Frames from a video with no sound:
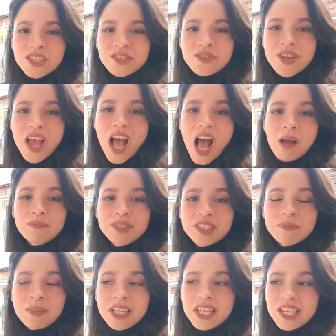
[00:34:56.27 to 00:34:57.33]
So yeah, I'm
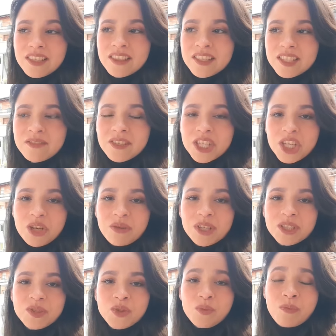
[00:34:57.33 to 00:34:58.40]
splitting this video
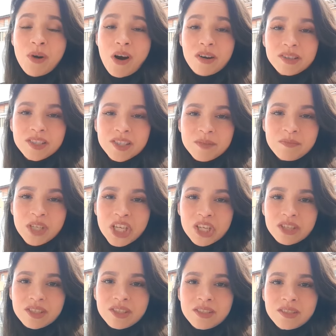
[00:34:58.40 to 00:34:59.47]
in two parts
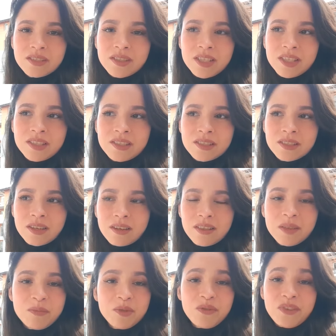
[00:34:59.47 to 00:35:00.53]
because it's the
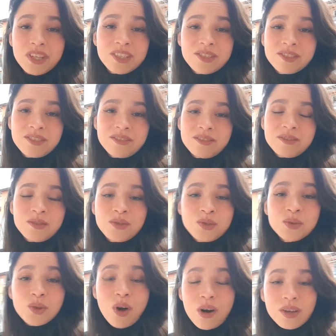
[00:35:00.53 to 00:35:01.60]
movie is
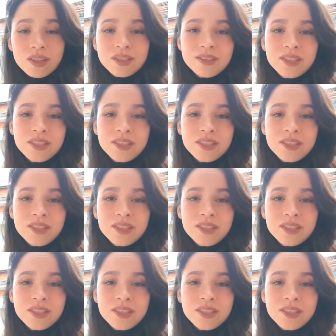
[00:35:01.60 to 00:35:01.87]
too long